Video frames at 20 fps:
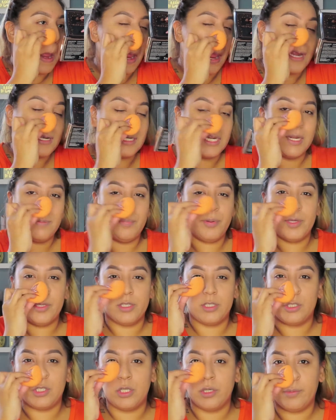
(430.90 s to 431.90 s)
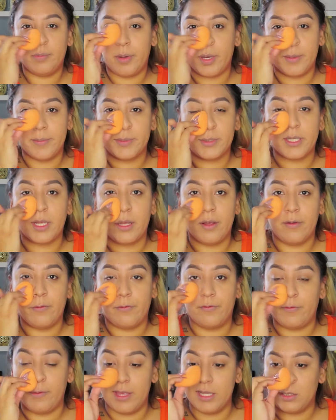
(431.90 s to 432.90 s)
I did put 2 pumps
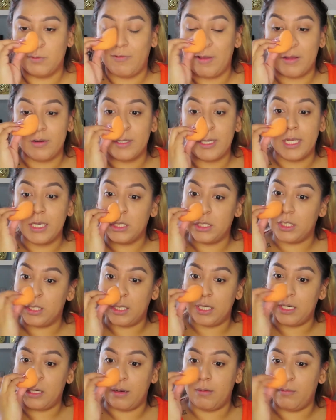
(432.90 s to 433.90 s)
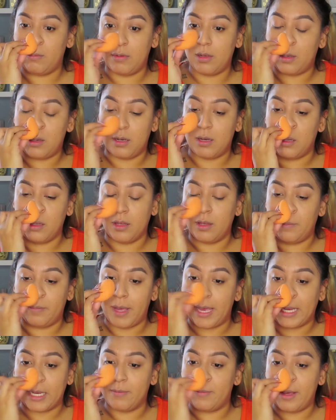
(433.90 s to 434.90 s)
of this foundation on the
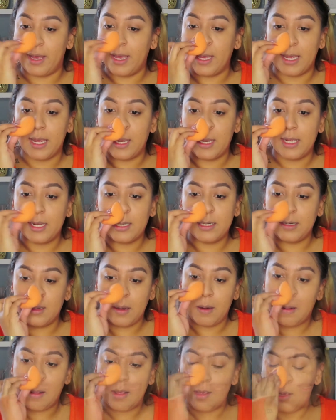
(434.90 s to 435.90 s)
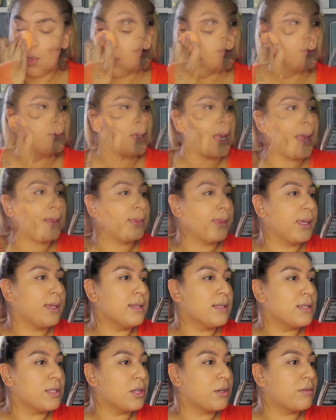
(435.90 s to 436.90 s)
back of my hand. I
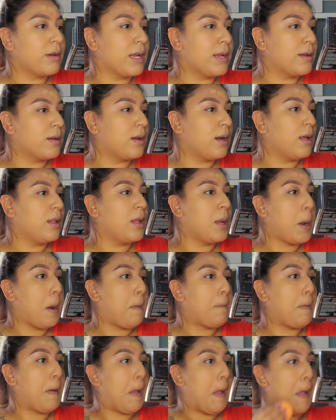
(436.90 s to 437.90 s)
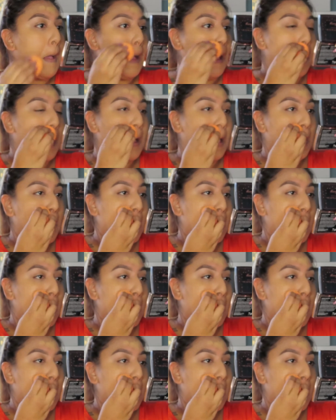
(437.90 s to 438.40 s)
think it's a great color, but